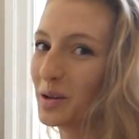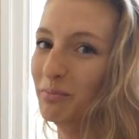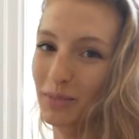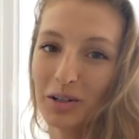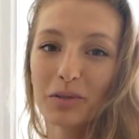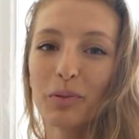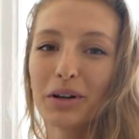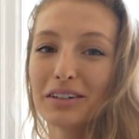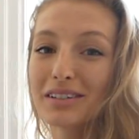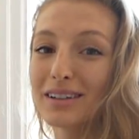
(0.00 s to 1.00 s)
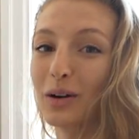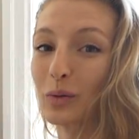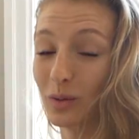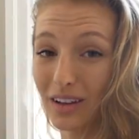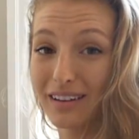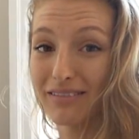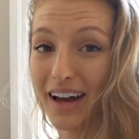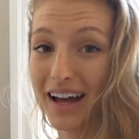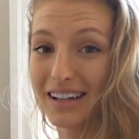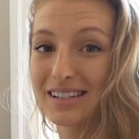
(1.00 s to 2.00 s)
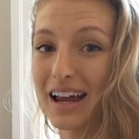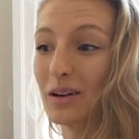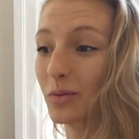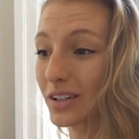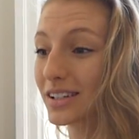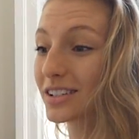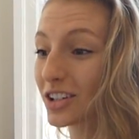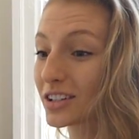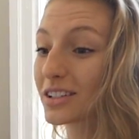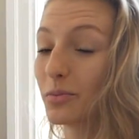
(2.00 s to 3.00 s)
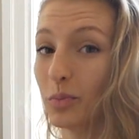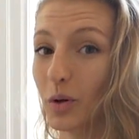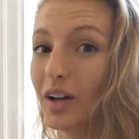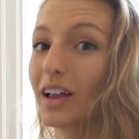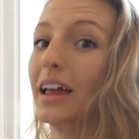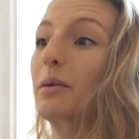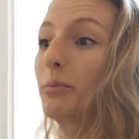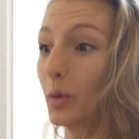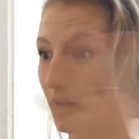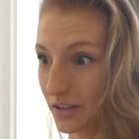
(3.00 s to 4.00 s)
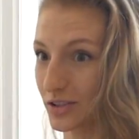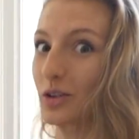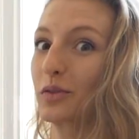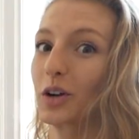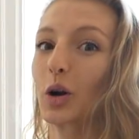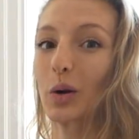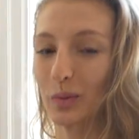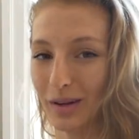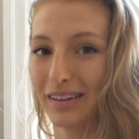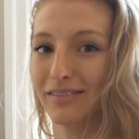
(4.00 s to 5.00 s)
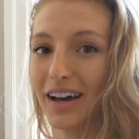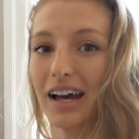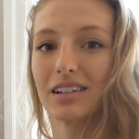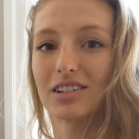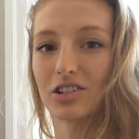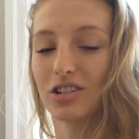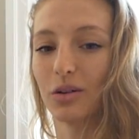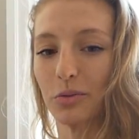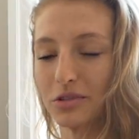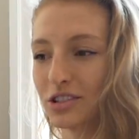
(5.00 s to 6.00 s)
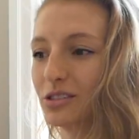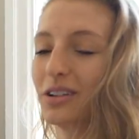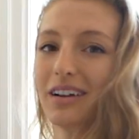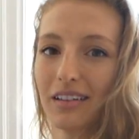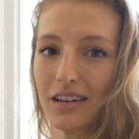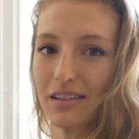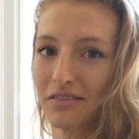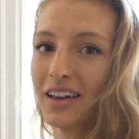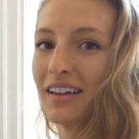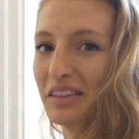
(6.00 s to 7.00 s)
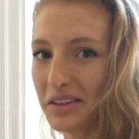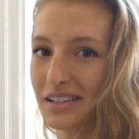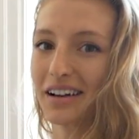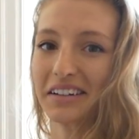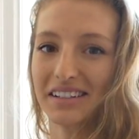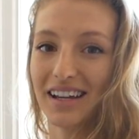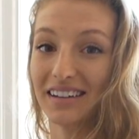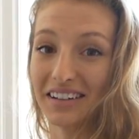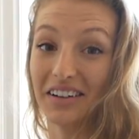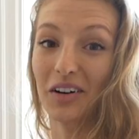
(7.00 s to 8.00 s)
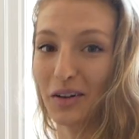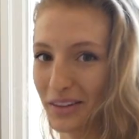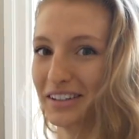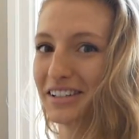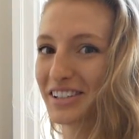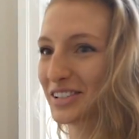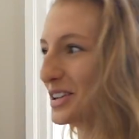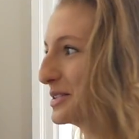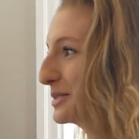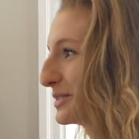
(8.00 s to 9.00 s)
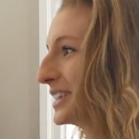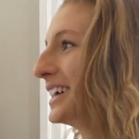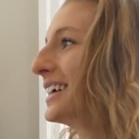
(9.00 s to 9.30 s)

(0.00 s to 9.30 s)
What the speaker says: Milk boils really fast, and once it starts to boil, it boils over really fast. So do not leave this unattended on the stove.